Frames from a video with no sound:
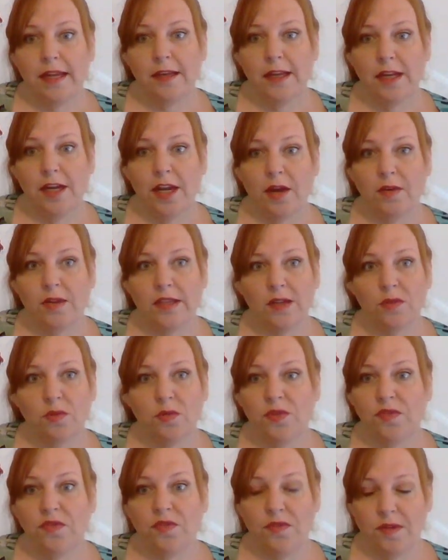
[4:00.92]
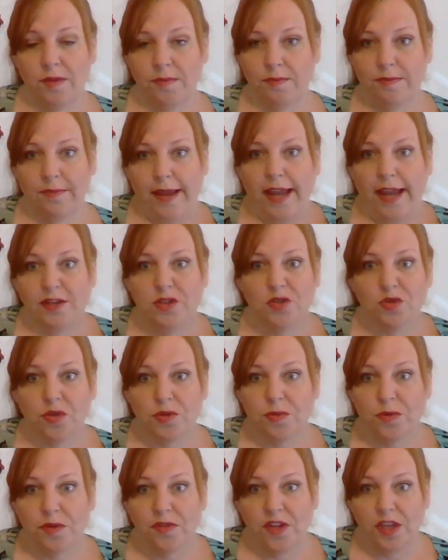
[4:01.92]
and, a little extra
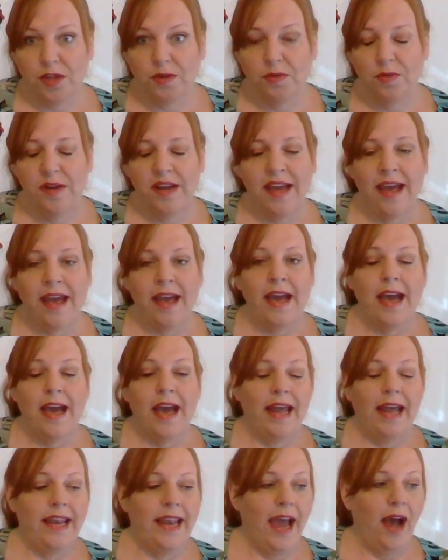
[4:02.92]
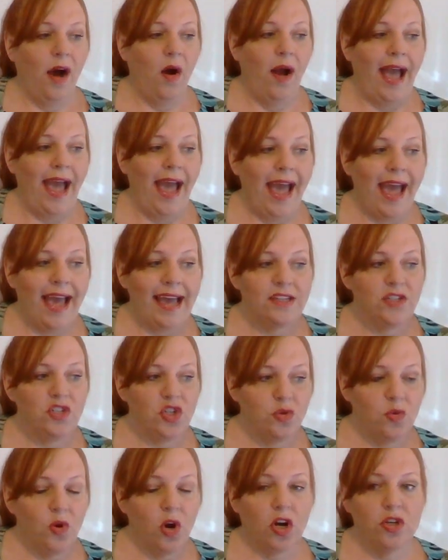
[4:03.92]
review. Now, as
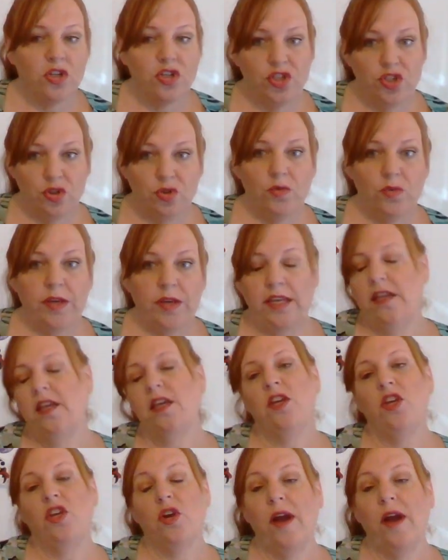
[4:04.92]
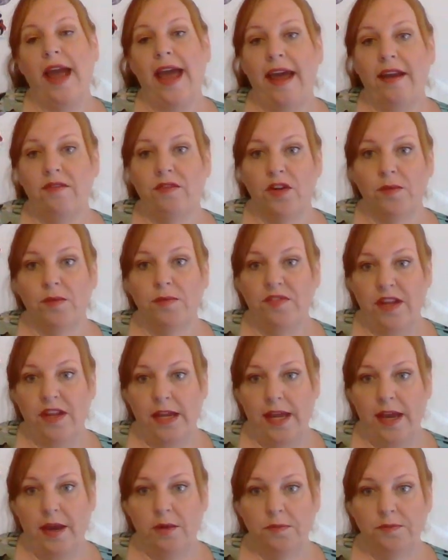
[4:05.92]
you are doing your adverb
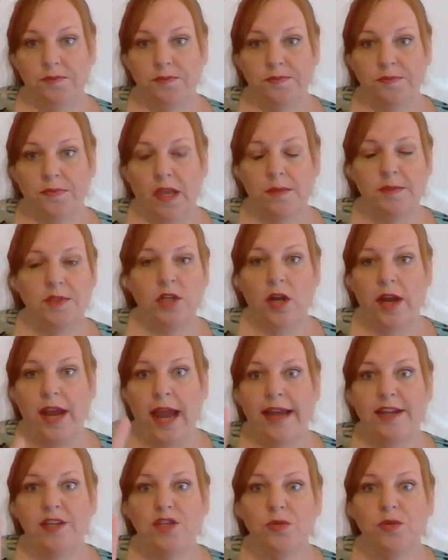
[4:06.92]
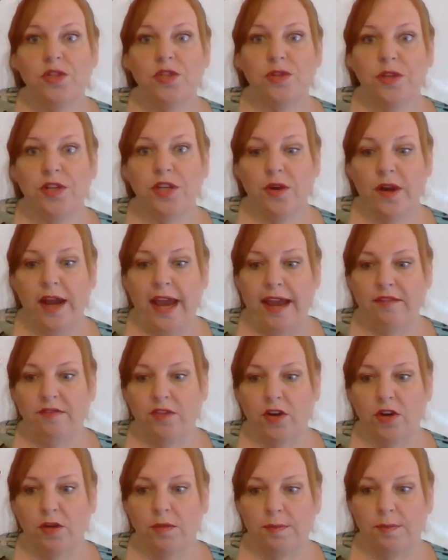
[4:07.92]
as you were doing your
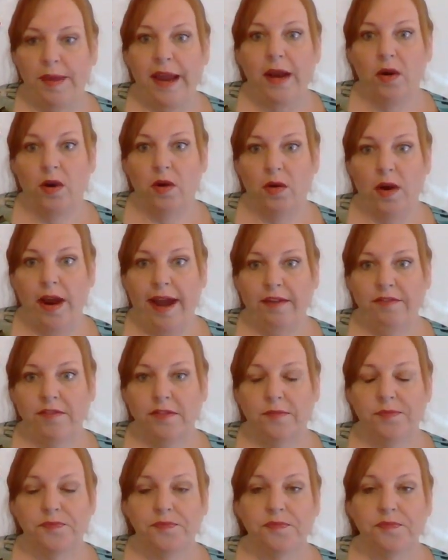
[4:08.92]
adverb paragraph,